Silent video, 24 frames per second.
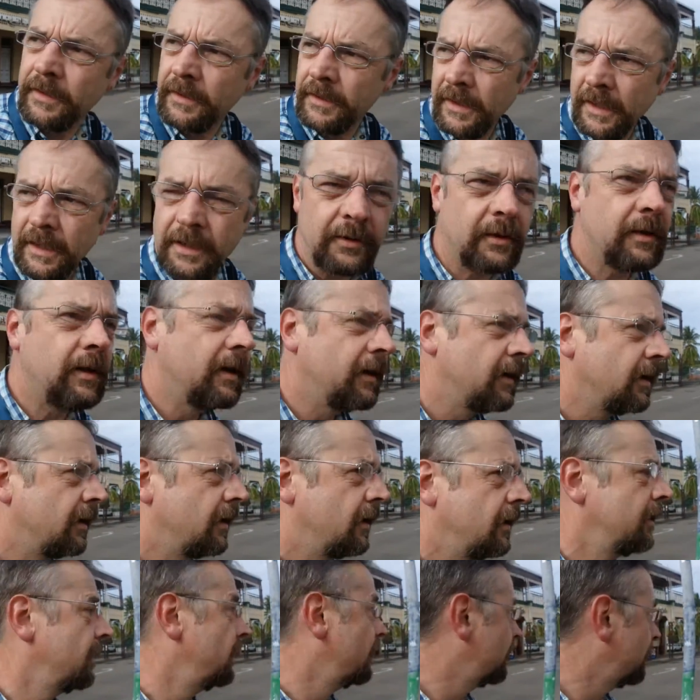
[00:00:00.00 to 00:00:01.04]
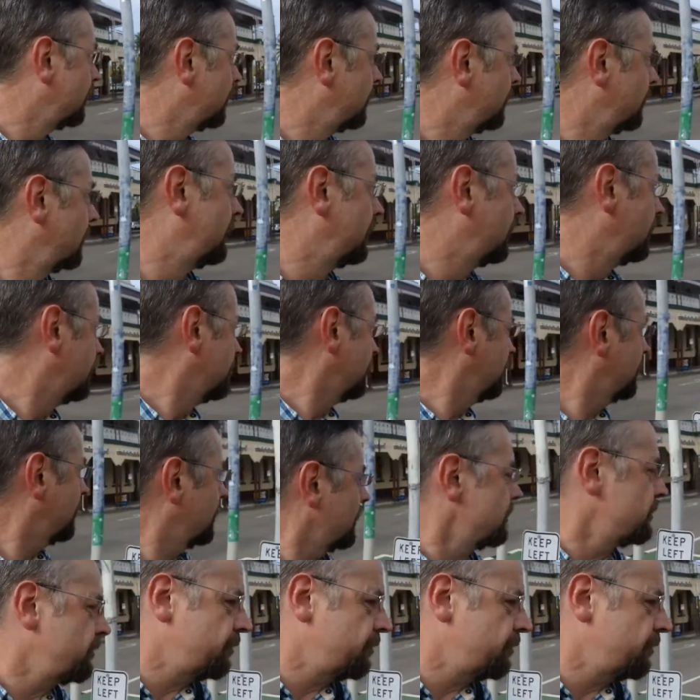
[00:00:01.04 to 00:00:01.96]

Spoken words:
Now, I'm